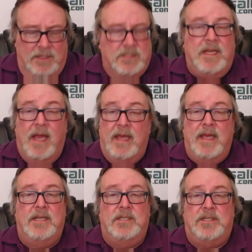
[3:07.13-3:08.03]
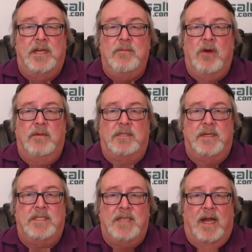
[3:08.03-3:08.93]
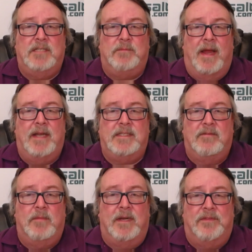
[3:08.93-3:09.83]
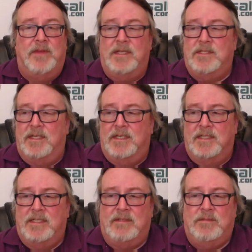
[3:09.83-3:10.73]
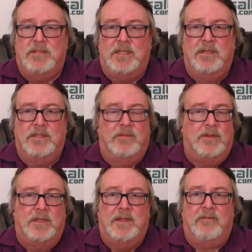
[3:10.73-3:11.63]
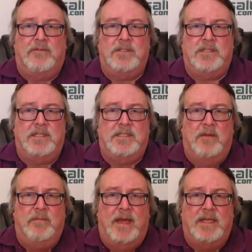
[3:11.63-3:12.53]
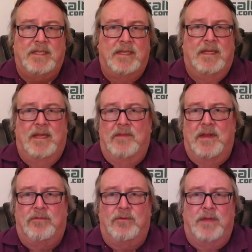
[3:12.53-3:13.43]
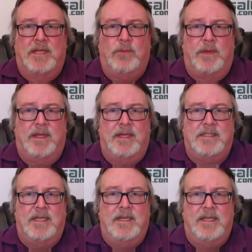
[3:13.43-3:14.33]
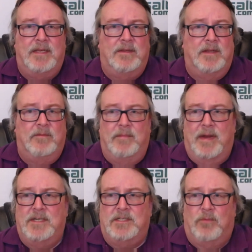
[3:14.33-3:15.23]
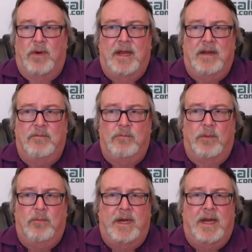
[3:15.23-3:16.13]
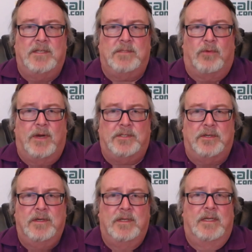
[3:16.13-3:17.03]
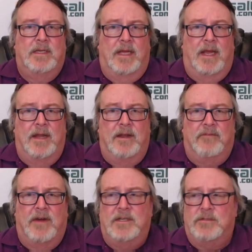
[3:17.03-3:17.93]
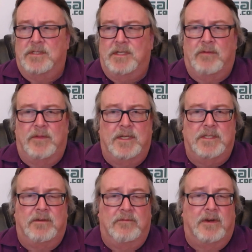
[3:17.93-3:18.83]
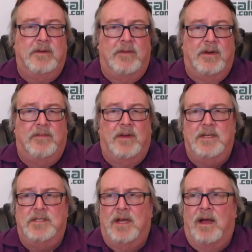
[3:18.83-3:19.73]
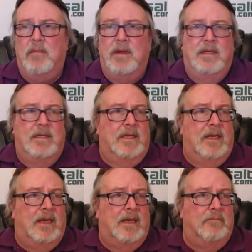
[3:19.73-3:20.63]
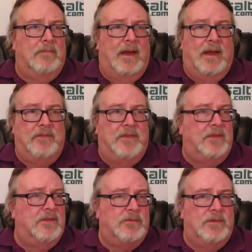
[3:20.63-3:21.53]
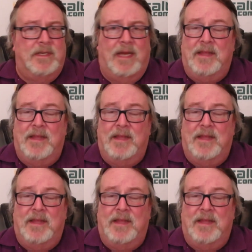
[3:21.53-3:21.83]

Yeah, he had his shitty moments, but he's not as bad as everybody thinks. He does have some skills. If you look at that first touchdown pass that he threw last week against Indy, he managed to break out of some pressure and find his receiver in the end zone. Very, very fine job. I think this one,